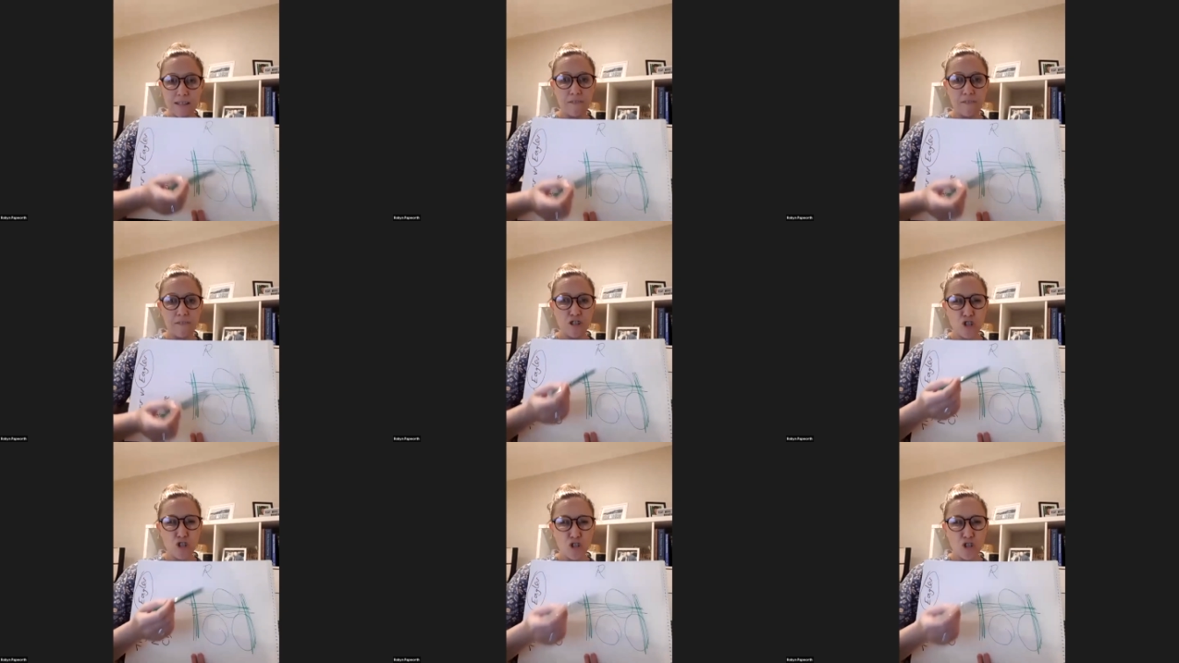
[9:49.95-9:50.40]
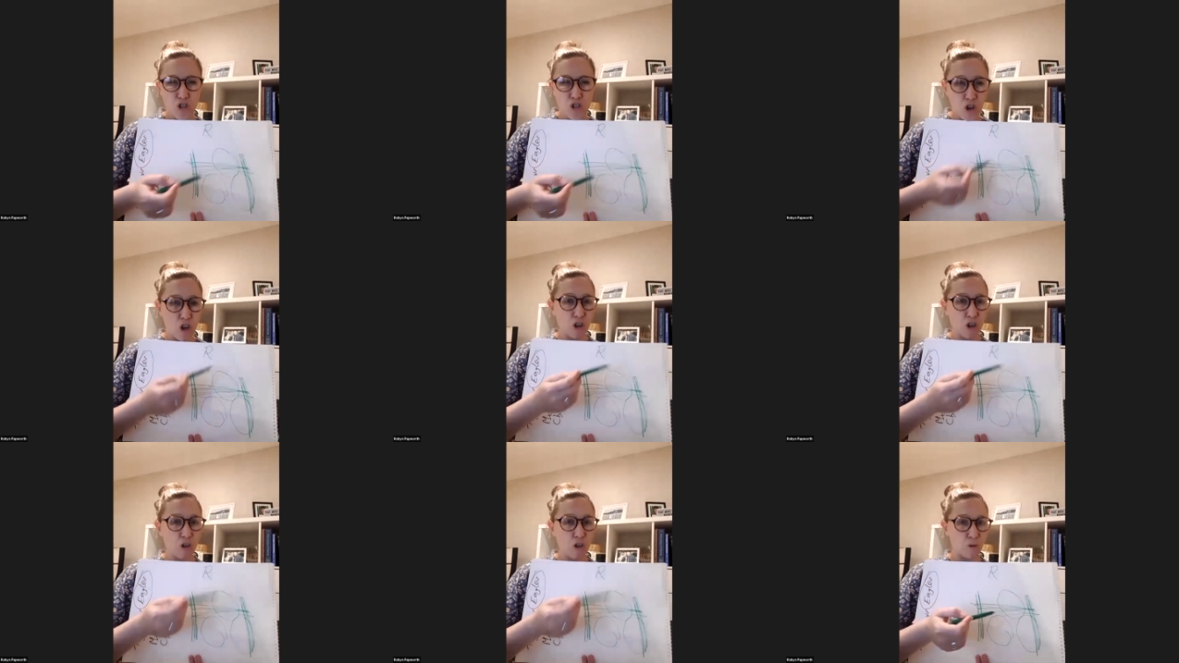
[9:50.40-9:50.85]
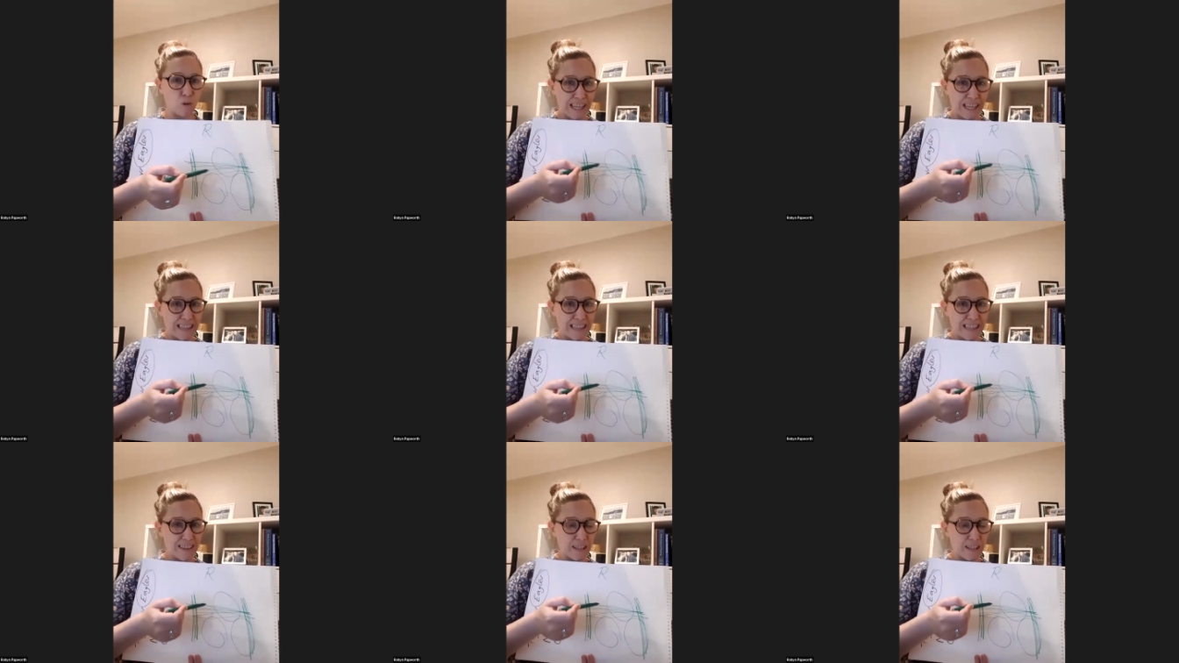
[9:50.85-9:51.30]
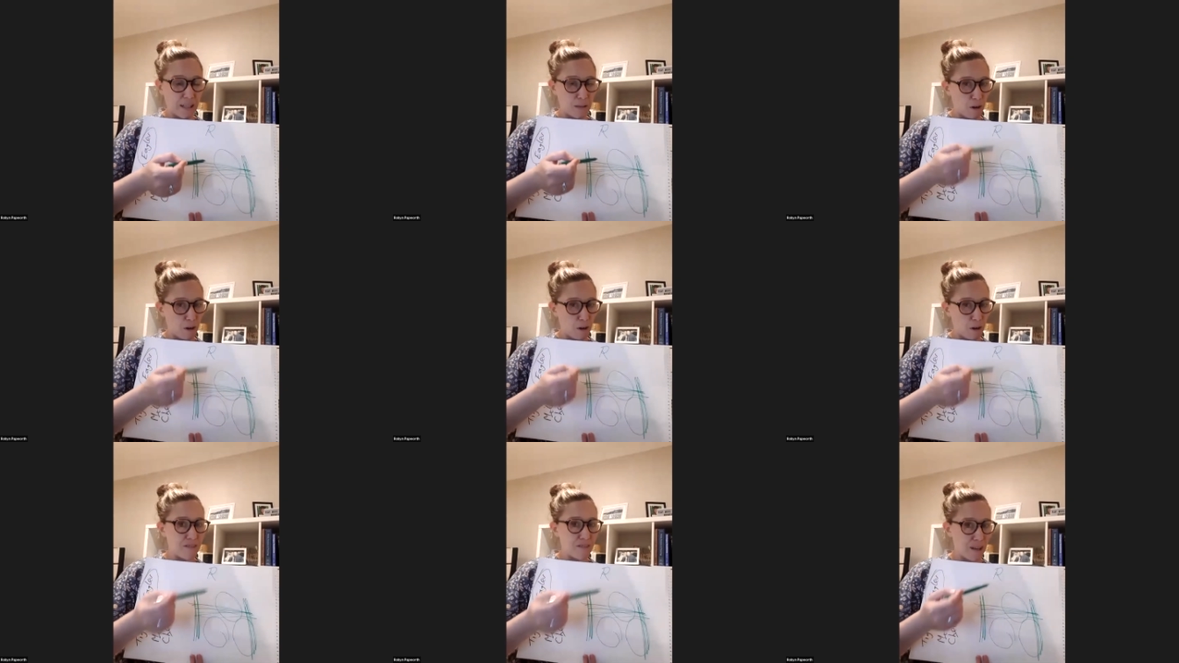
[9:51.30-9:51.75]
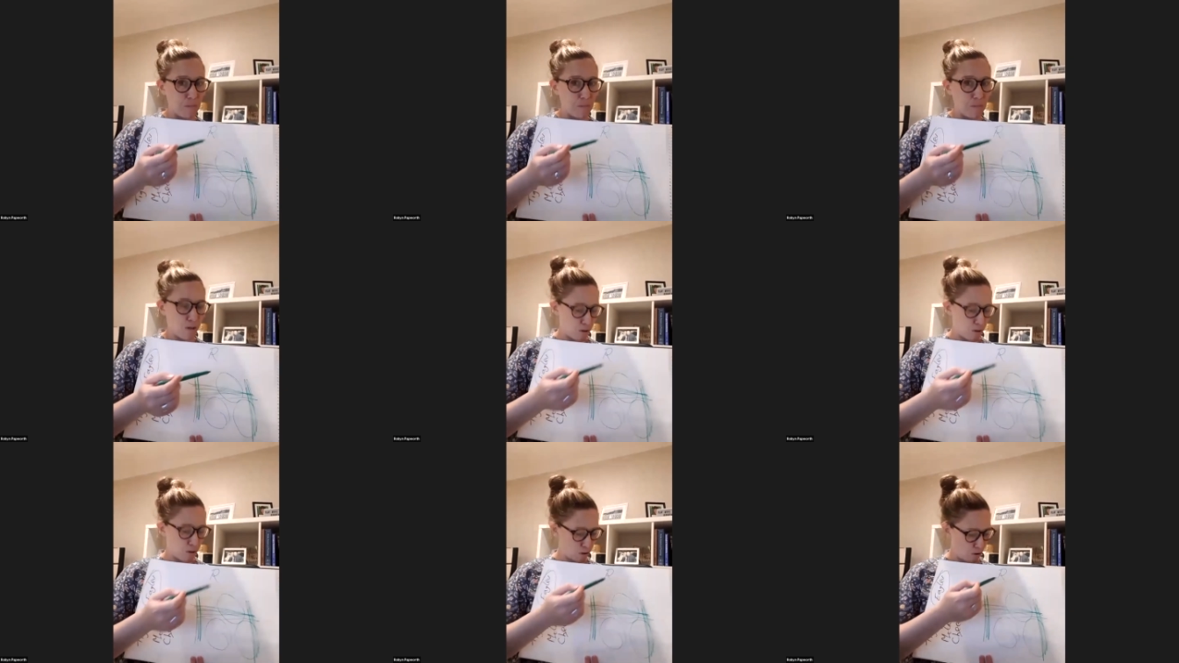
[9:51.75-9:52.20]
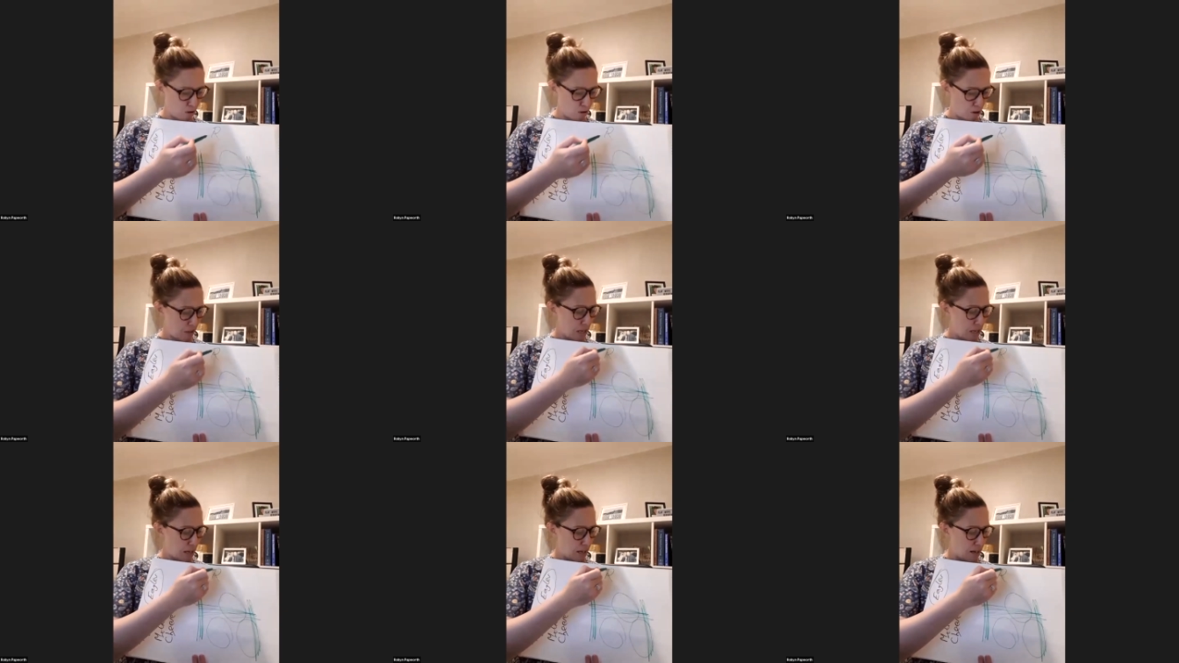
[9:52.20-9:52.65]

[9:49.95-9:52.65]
have a circle in them of some sort.